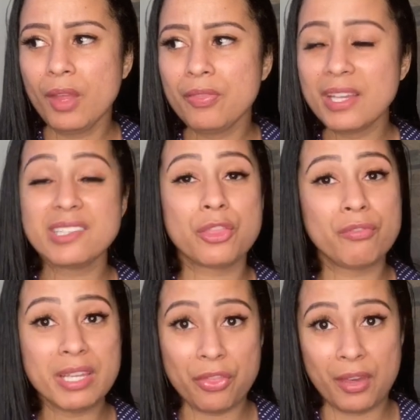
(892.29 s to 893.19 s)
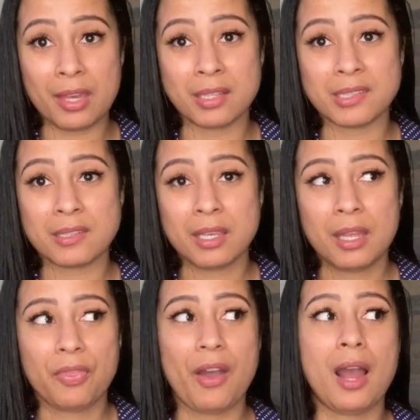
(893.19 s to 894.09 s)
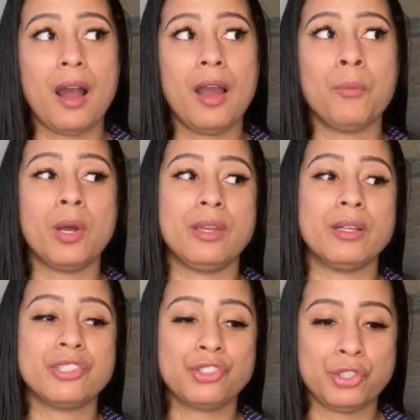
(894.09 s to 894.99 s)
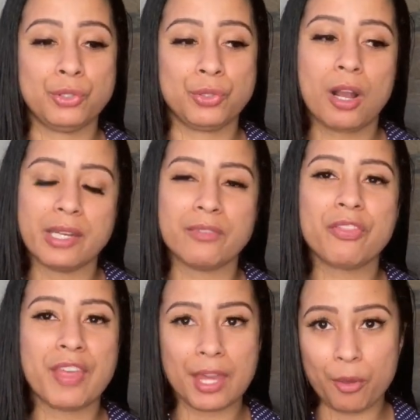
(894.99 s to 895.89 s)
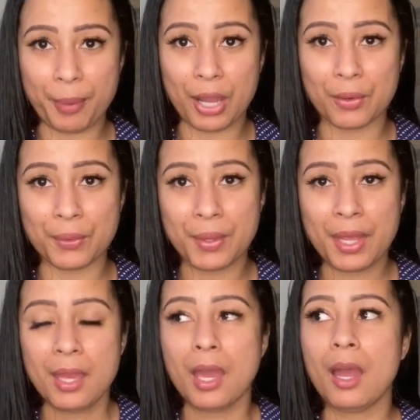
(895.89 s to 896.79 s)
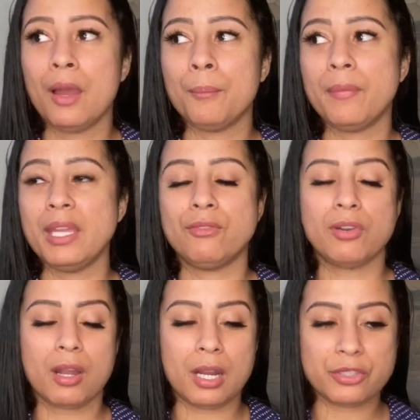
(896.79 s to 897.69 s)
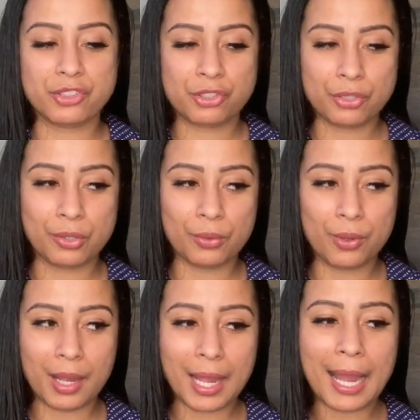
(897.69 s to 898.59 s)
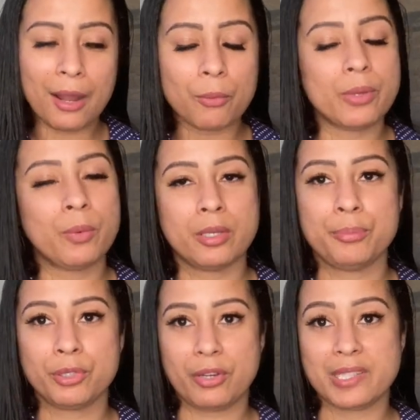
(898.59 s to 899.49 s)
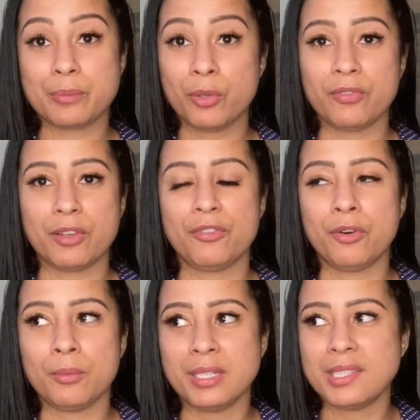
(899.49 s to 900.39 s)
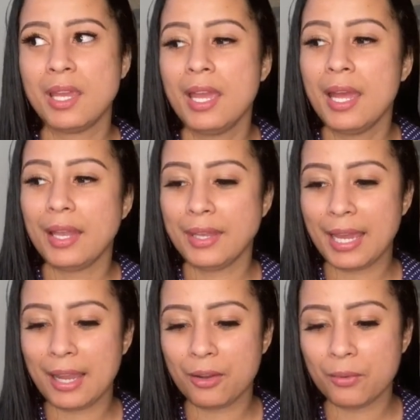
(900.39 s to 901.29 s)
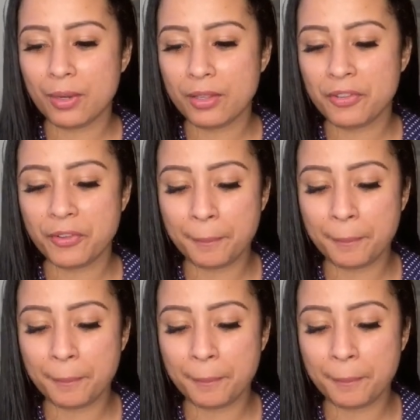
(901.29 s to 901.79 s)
there's 3 things that I want us to kind of think about in regards to how we want to progress moving forward. Now, for